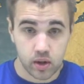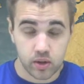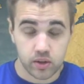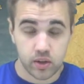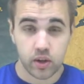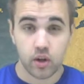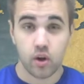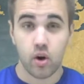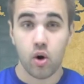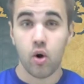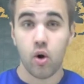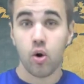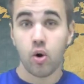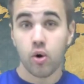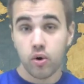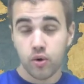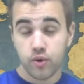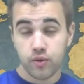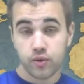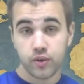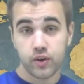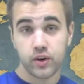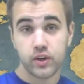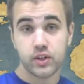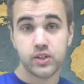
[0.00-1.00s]
They
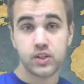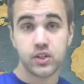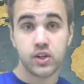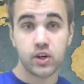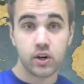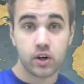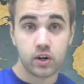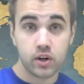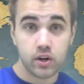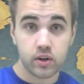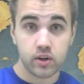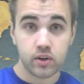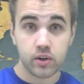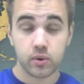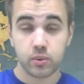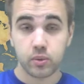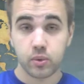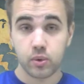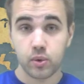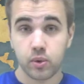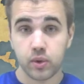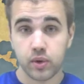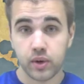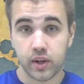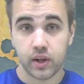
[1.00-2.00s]
overturned the
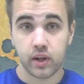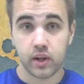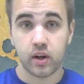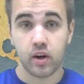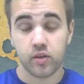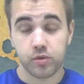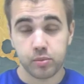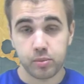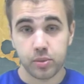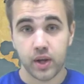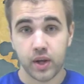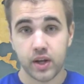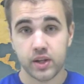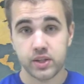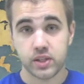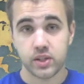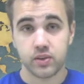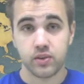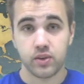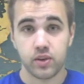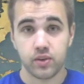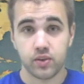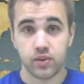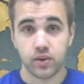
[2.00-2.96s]
ruling of Plessy v.